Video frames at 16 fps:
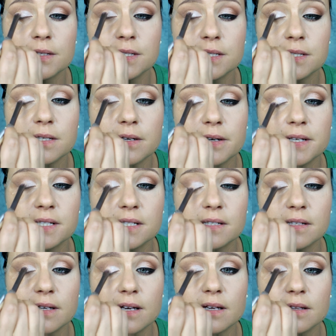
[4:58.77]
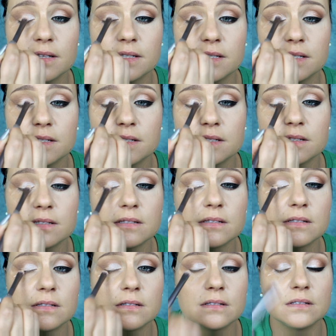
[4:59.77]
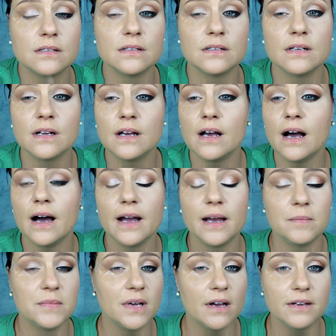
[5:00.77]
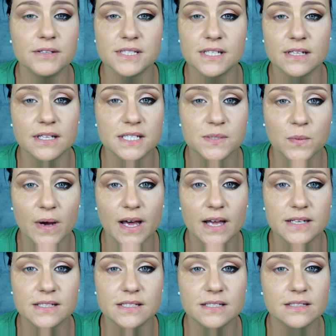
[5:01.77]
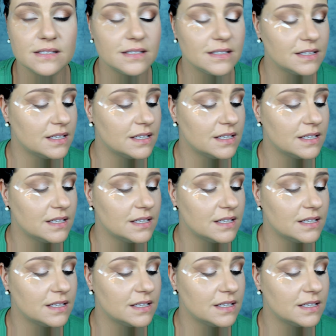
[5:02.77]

Seriously, this is, I am not using this wet.